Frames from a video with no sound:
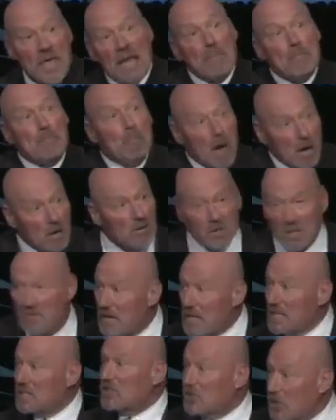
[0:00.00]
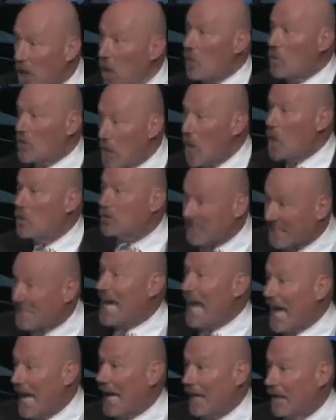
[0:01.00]
that most of us don't know
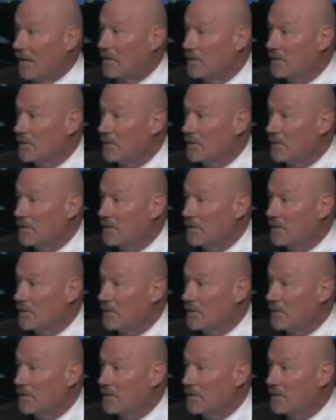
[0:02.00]
today?